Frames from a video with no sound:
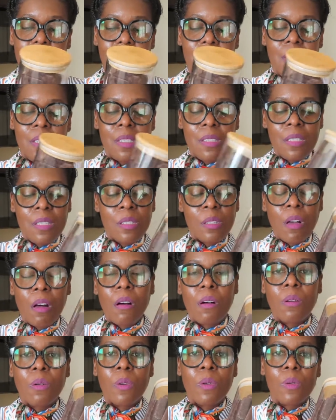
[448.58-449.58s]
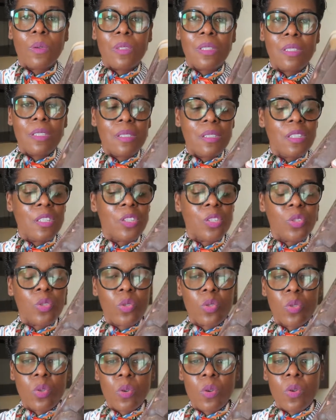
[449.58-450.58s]
This is cocoa. This is
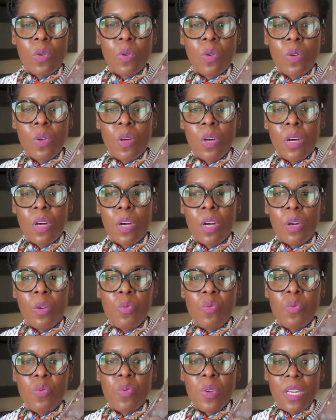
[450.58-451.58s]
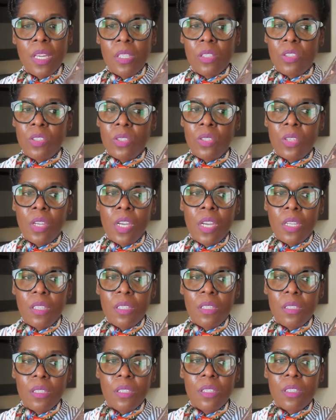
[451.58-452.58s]
so rich.
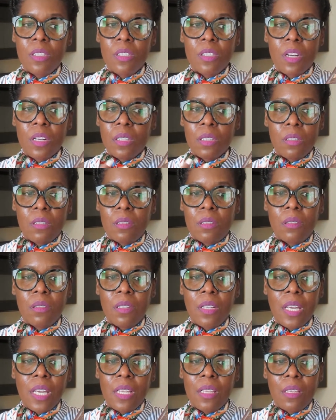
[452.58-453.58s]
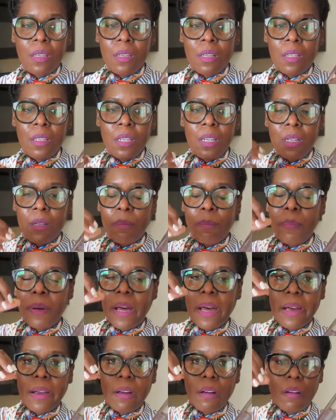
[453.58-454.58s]
This is not like the little
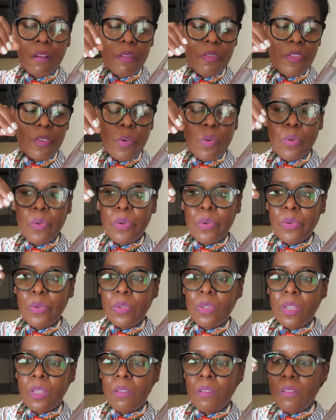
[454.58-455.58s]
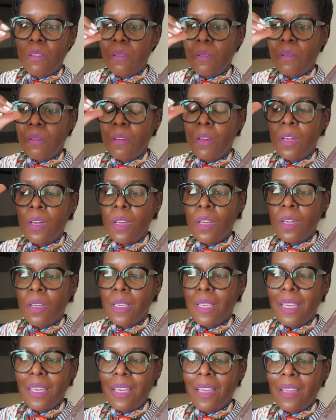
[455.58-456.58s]
pack of cocoa that you
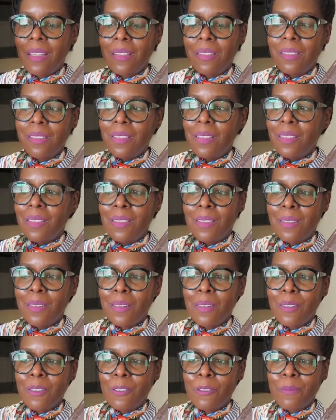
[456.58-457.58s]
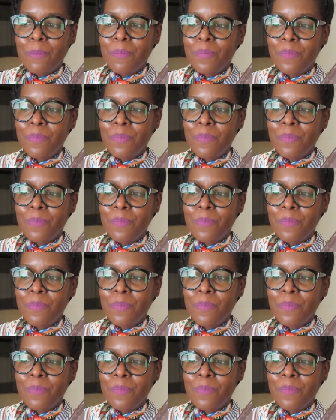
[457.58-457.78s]
get in the